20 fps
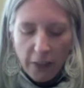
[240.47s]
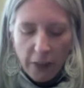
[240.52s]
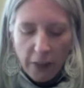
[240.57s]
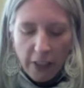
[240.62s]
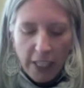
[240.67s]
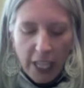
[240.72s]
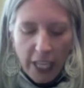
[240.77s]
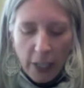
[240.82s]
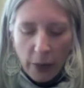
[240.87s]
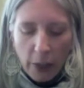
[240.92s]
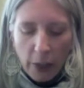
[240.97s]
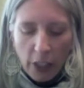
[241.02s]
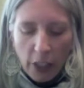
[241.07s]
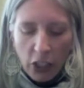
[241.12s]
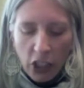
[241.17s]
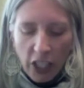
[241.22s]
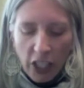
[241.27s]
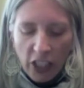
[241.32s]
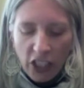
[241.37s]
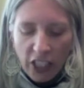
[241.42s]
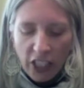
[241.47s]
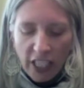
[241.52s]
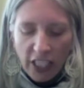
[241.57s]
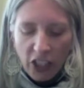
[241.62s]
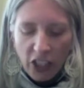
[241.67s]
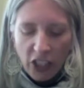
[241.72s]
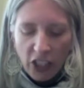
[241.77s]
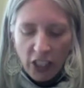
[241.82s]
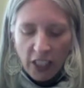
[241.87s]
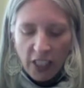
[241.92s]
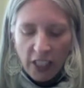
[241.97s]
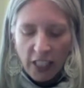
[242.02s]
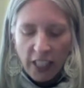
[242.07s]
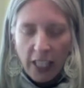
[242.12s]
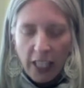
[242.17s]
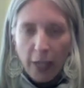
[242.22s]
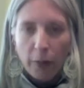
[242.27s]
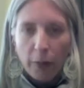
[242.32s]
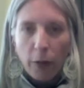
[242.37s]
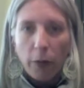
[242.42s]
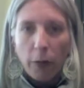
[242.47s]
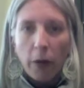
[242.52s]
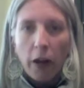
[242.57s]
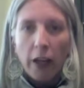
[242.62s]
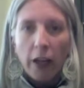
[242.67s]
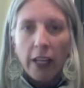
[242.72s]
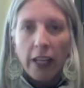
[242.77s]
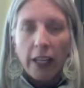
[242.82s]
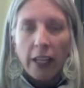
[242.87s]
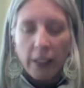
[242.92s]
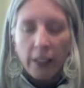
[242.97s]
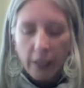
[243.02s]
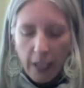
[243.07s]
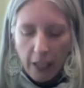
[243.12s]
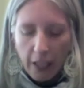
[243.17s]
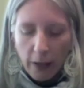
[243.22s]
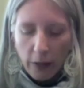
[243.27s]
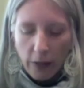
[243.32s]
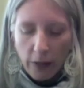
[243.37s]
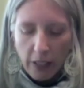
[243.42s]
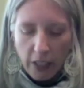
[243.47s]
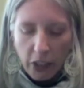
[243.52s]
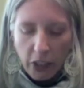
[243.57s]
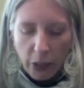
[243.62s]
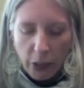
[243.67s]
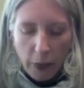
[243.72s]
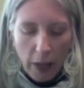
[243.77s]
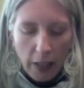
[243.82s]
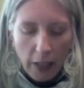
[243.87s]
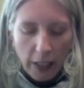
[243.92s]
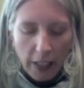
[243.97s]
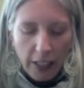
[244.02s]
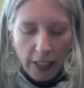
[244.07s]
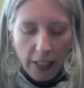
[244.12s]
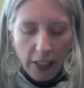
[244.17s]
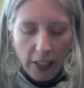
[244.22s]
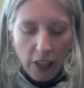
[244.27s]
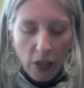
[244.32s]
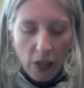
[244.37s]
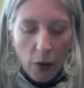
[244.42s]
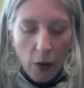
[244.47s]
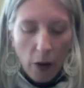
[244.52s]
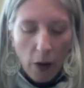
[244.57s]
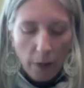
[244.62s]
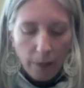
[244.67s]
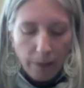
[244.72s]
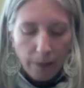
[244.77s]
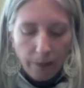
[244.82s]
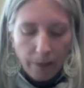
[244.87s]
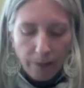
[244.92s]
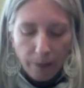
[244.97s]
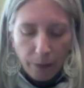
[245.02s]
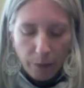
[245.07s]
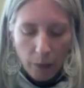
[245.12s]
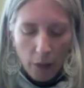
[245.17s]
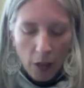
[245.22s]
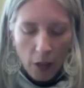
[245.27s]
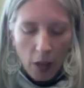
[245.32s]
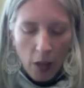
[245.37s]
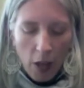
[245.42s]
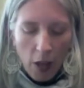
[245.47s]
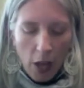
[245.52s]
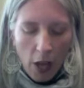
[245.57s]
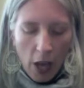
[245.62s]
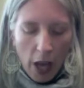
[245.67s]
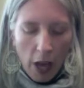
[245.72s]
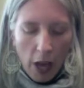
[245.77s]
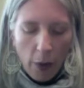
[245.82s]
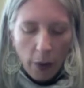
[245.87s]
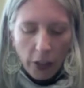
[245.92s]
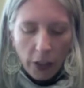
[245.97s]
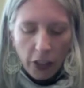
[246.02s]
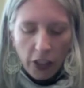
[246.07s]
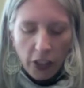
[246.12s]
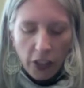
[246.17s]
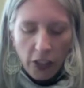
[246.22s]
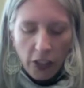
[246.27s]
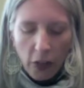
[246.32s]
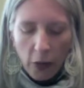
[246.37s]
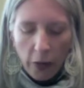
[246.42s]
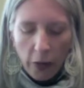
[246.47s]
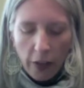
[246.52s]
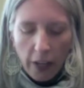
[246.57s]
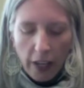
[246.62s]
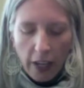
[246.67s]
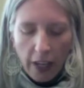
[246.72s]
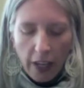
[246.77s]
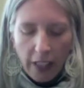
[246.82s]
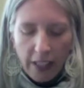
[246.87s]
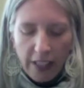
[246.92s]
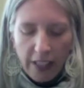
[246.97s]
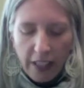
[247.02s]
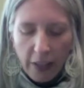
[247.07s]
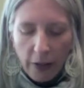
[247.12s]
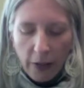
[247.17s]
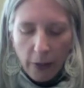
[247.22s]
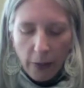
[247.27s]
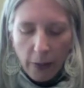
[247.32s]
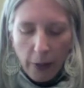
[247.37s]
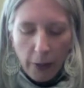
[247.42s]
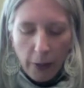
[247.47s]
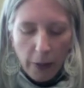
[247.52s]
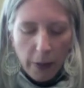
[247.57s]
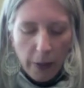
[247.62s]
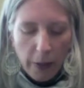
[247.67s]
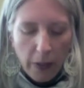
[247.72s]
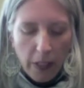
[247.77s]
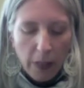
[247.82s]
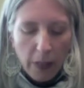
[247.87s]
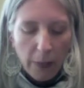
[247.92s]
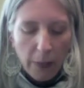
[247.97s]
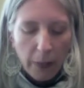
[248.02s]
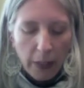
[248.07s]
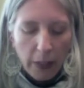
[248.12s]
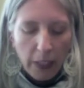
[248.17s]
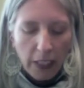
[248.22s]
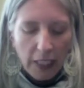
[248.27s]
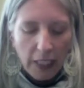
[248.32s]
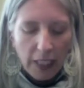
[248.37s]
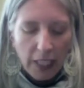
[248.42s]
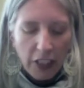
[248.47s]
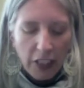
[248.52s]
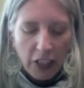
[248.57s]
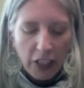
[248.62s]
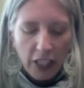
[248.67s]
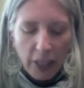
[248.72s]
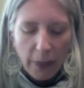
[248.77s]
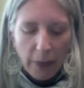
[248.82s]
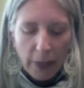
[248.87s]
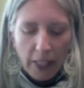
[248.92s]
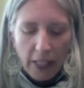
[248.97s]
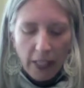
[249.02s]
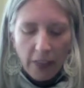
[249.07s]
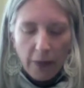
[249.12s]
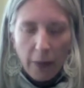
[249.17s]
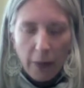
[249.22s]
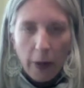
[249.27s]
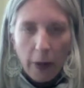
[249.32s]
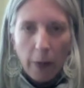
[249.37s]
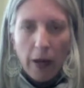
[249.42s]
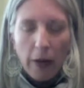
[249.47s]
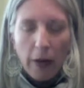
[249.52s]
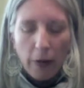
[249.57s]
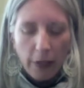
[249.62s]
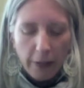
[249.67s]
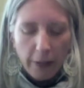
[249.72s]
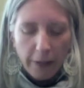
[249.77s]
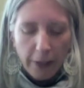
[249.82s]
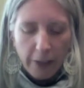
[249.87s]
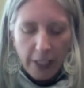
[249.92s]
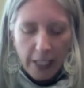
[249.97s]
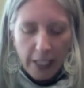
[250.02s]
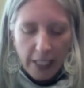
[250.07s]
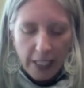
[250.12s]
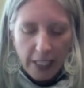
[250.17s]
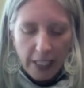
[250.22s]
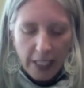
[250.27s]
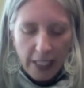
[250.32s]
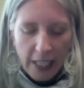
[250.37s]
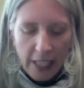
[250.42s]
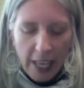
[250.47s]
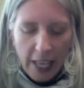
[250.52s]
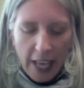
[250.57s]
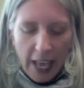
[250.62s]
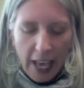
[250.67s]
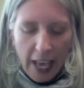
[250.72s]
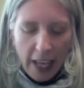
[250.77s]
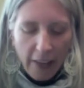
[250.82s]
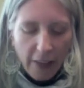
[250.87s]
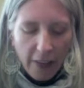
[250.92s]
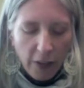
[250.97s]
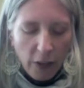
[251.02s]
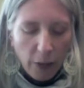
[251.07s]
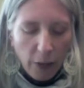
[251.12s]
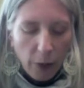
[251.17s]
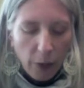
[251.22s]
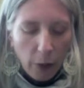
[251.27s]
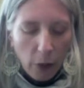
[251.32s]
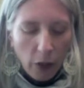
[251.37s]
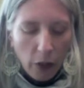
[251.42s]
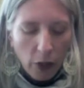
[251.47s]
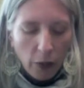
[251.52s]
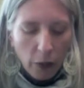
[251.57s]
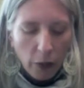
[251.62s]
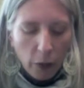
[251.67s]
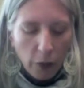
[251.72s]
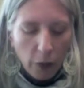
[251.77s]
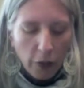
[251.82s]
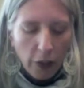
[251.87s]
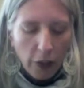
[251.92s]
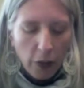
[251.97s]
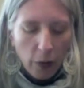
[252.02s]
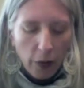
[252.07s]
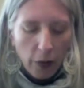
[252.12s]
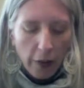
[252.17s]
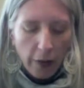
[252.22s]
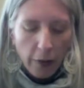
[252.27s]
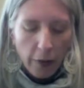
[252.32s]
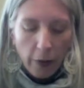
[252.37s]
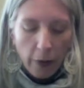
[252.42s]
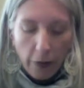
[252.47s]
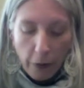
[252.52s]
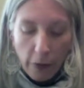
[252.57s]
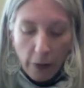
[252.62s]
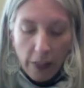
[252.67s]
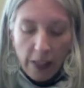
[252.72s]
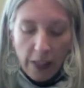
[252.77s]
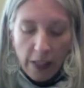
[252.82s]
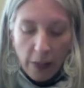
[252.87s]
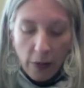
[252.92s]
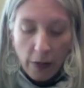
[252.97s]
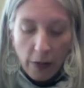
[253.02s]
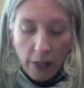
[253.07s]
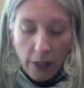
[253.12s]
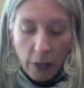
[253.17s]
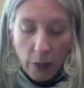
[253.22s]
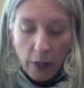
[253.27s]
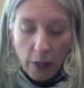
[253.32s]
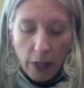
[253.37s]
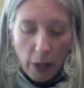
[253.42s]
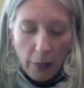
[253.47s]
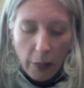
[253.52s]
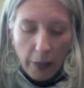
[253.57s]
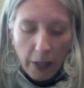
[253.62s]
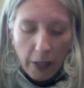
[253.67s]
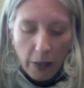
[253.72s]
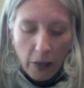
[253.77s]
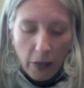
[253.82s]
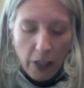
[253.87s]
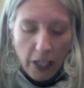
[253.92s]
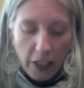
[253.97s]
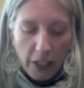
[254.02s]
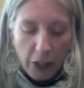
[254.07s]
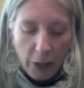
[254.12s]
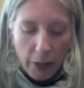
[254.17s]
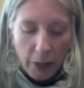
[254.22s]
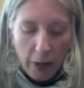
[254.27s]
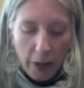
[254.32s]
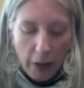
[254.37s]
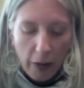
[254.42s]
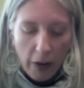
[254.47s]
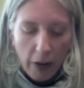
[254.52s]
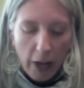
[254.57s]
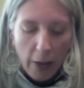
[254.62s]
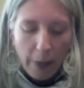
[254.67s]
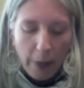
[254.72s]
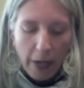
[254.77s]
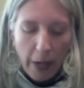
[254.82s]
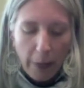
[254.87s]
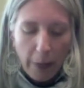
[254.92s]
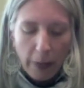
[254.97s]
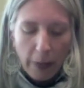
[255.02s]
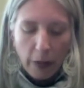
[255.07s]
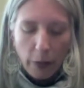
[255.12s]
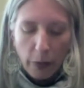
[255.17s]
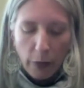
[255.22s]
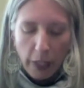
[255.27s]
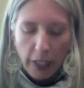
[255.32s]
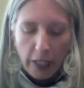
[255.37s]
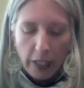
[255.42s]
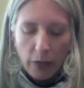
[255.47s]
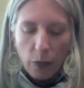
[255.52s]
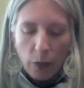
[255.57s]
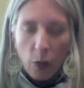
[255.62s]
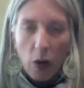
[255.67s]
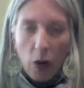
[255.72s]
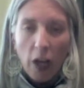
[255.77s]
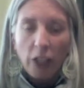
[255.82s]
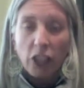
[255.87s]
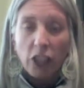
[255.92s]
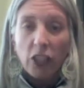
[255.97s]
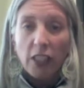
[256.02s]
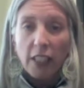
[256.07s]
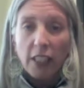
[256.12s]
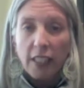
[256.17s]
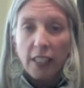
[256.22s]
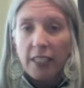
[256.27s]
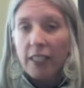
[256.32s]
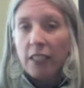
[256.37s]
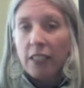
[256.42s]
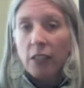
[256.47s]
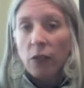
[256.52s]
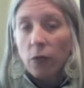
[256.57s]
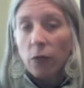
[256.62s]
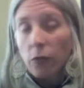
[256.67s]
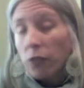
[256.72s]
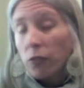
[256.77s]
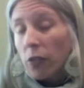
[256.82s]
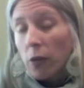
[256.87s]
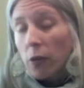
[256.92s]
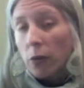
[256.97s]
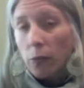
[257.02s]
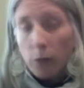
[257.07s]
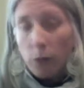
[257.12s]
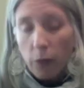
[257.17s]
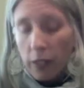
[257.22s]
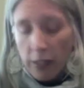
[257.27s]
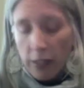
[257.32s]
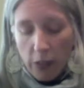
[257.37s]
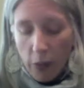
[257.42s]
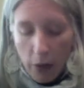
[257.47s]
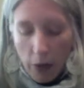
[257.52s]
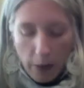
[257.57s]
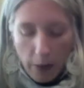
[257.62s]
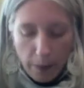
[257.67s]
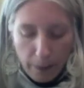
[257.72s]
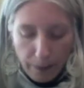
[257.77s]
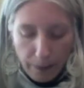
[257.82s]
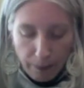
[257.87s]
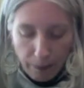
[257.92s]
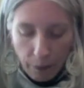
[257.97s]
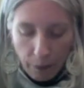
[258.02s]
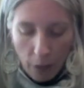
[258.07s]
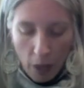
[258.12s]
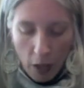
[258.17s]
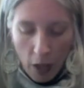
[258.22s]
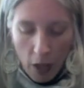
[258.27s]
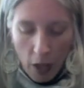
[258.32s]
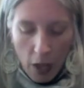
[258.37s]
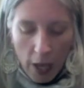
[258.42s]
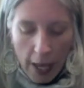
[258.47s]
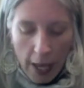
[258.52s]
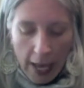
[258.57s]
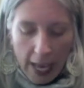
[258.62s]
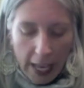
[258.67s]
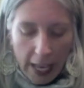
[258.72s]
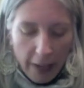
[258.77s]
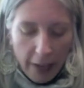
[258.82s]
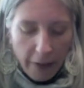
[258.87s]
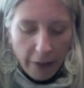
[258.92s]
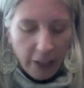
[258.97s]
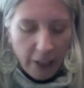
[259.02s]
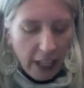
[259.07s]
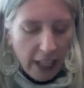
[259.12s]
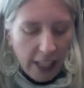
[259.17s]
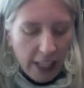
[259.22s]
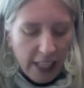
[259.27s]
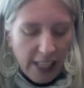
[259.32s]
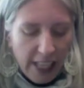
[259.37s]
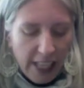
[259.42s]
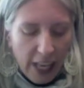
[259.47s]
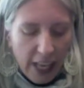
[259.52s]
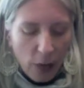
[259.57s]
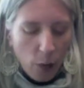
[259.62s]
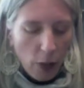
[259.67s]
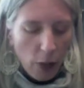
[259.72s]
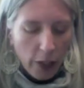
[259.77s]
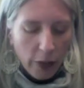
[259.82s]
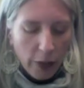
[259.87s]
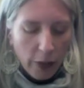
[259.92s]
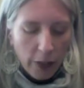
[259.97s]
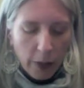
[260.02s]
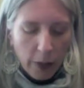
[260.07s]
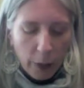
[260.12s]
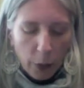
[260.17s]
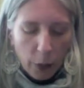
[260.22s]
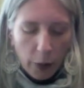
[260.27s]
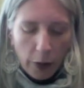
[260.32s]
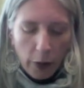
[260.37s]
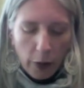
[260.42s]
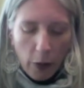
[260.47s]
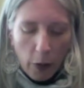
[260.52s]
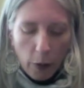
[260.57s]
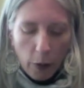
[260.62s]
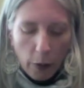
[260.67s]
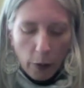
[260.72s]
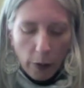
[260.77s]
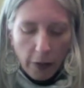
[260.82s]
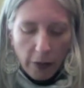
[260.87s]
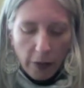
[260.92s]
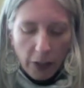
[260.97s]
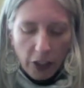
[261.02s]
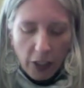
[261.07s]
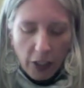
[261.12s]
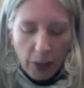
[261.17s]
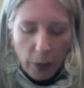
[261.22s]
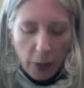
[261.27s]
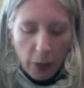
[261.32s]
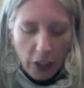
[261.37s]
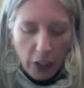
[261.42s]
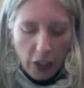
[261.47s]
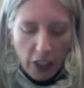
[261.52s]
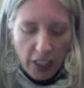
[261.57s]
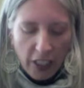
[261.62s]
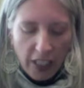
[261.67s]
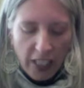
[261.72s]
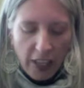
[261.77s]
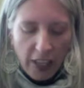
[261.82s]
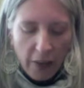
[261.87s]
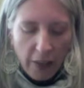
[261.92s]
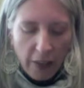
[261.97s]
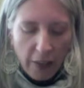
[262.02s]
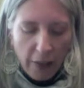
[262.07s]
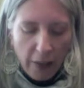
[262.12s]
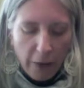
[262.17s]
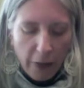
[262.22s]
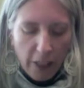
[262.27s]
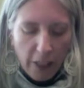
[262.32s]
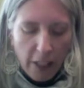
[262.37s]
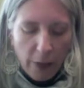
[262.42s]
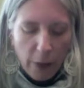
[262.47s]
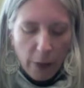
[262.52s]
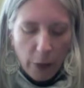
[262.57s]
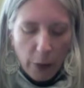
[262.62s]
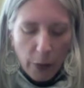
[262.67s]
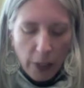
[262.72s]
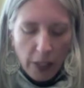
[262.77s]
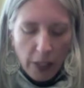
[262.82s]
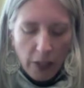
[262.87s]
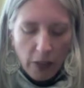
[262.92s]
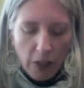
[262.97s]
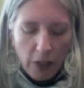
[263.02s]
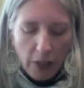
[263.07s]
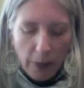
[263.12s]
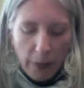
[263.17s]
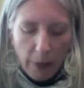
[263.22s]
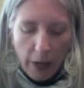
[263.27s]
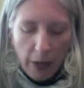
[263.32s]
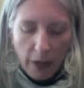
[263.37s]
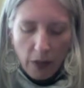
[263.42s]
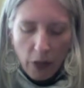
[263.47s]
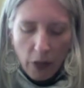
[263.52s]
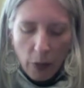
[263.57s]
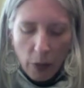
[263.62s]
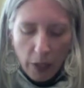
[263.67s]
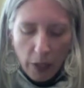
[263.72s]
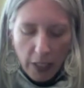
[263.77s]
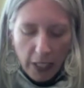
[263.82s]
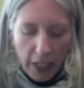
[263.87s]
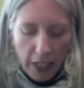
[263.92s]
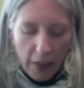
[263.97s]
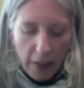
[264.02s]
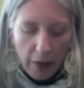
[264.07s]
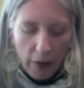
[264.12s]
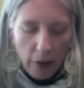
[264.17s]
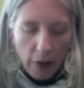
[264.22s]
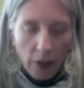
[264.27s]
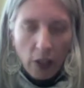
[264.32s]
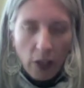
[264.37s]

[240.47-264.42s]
language, education, an able body, heterosexuality, and so on. I want you to know that I consider it my responsibility to educate myself about power differences, and if there's a book, movie, or other reference that you think would help me understand you better, I'd be happy to read, watch, listen, and so on. If clients then want to explore their own privilege and oppression and how the differences between us could impact our work together,